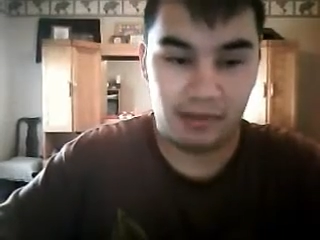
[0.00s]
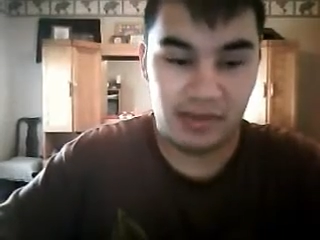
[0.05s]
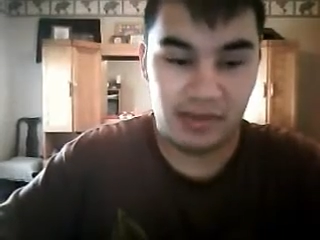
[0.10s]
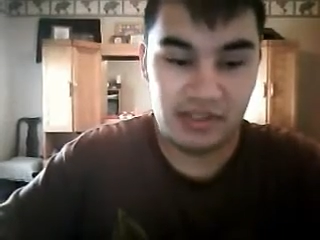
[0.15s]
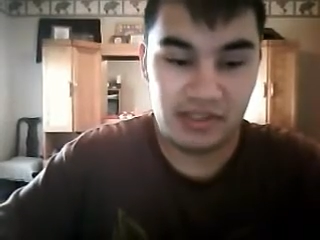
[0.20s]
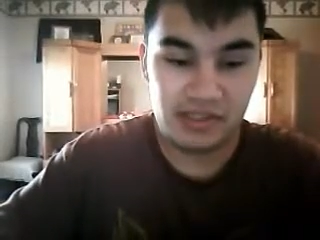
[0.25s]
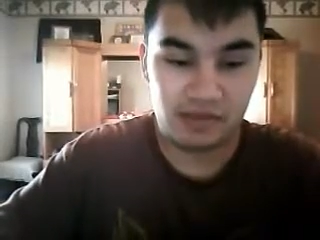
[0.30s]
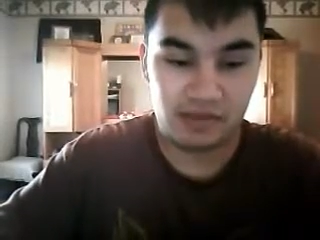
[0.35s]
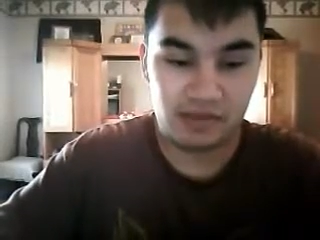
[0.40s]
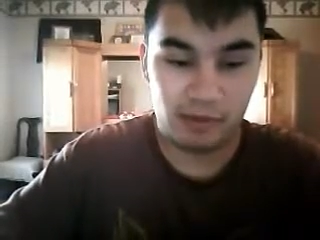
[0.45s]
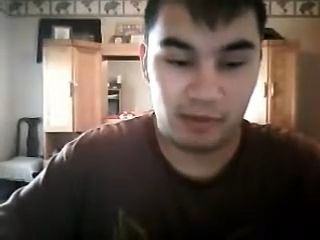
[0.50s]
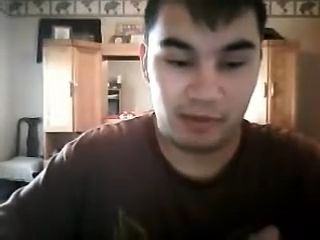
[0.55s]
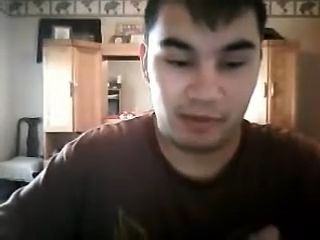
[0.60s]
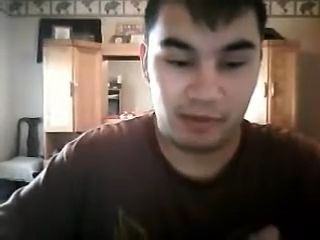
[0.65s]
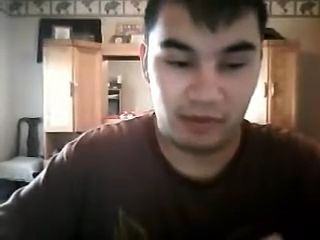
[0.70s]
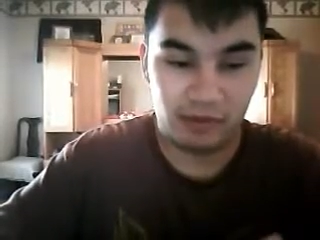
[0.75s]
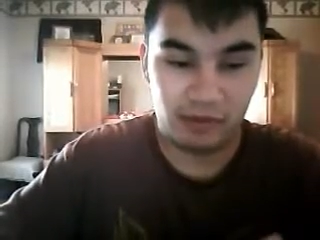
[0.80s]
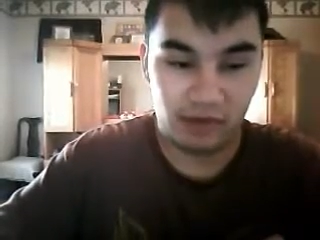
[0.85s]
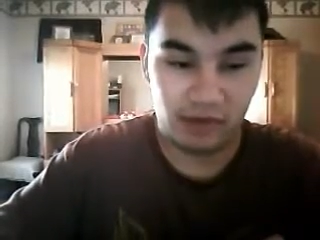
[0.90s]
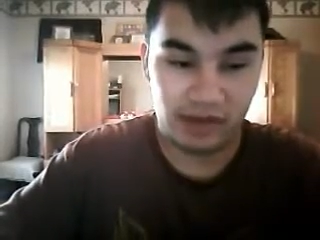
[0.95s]
Peace.
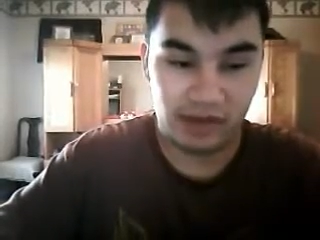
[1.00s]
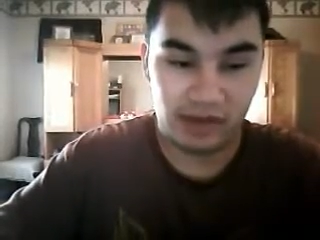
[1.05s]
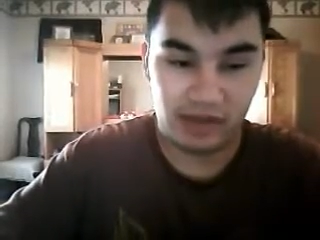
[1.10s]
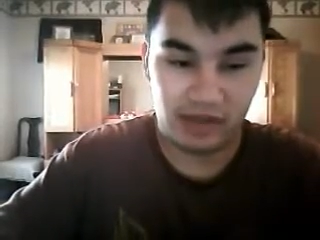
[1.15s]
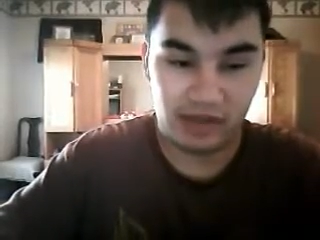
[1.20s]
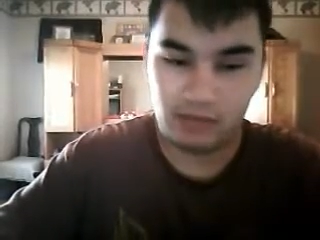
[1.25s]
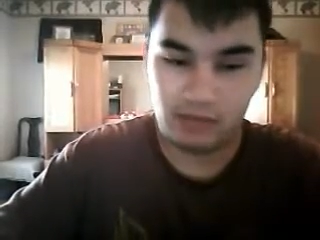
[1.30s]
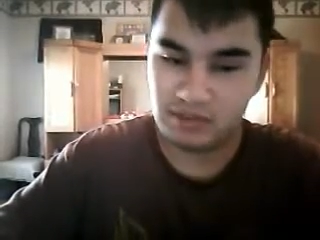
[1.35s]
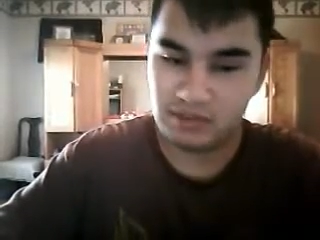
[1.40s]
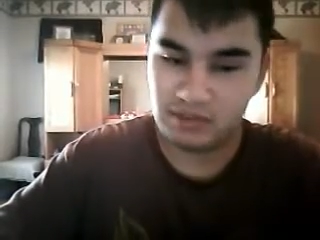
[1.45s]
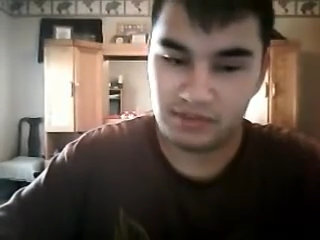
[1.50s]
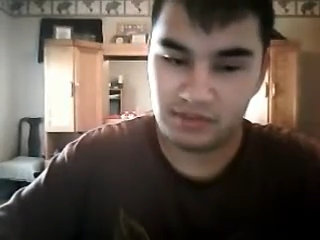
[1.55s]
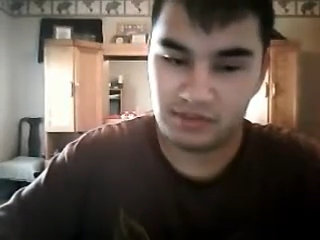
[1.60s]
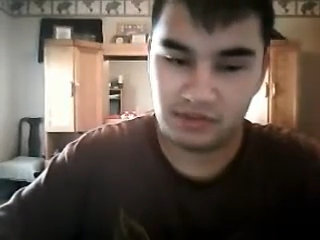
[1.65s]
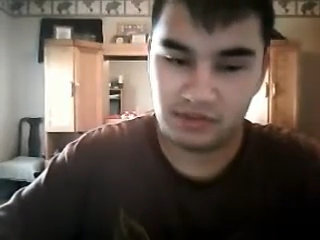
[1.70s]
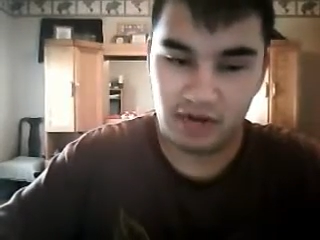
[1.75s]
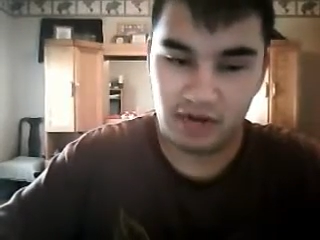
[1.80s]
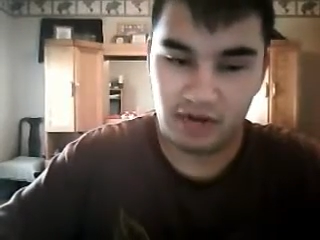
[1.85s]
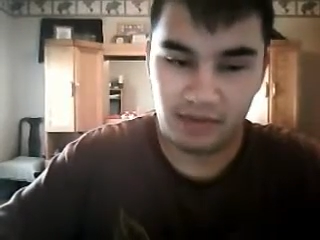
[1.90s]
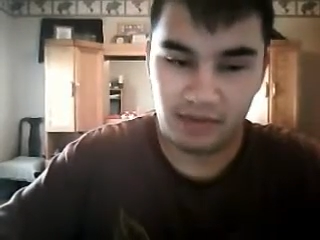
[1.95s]
Remember to rate, comment,
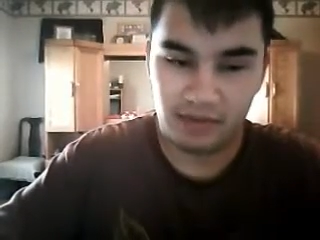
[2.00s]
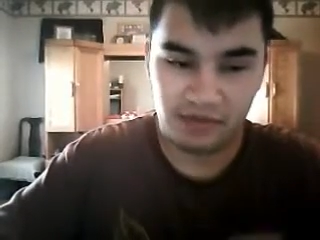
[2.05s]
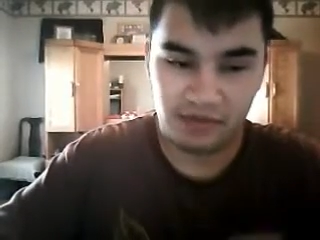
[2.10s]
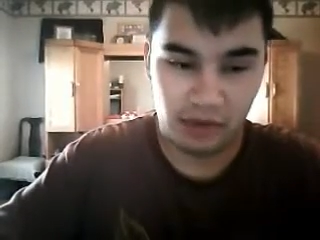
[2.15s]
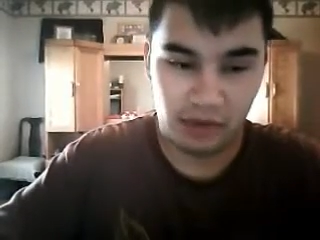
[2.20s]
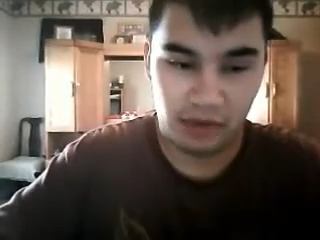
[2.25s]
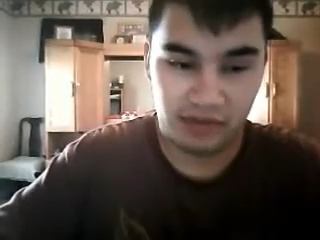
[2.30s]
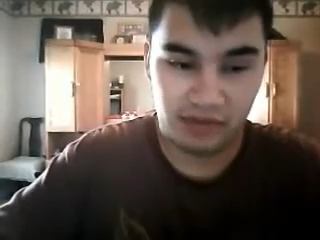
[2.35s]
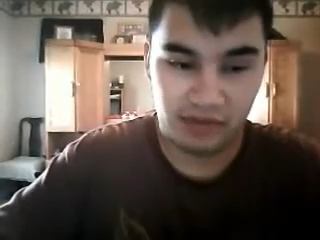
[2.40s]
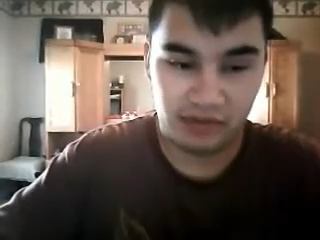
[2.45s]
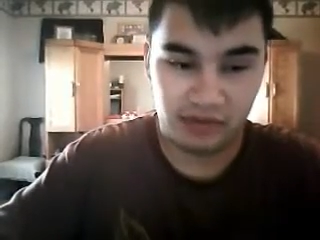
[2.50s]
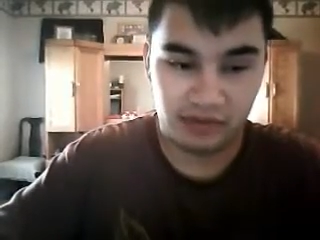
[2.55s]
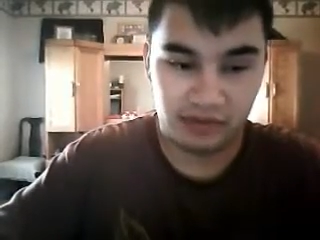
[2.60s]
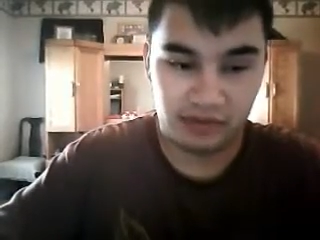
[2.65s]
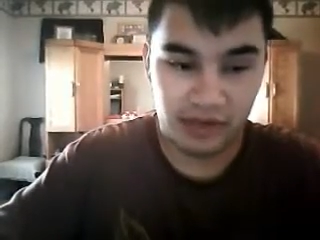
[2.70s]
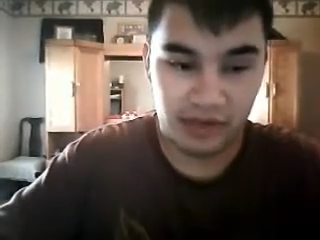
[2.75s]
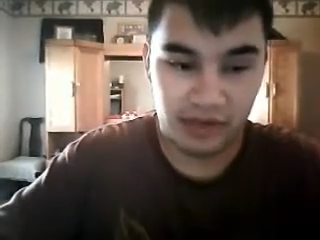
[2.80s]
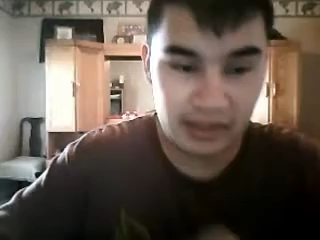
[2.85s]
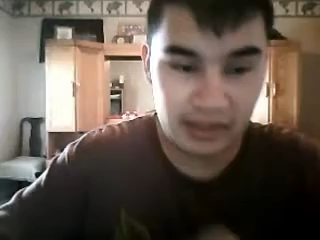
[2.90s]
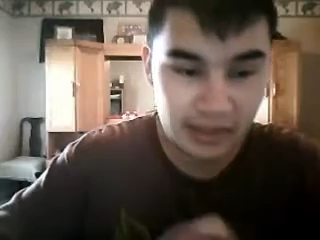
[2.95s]
subscribe if you haven't
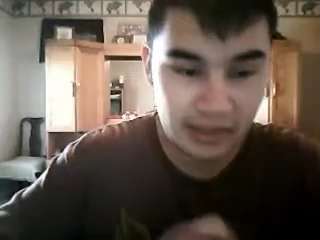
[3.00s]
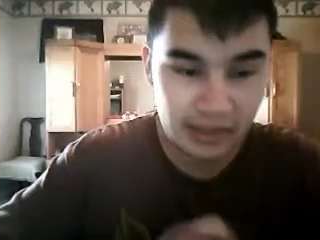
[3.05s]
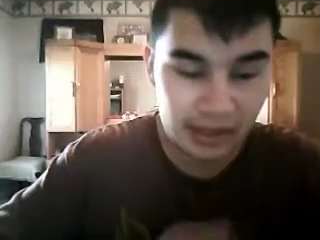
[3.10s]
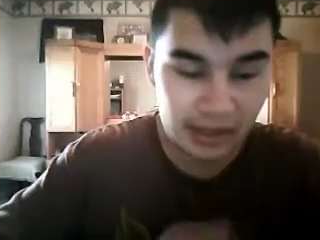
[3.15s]
already.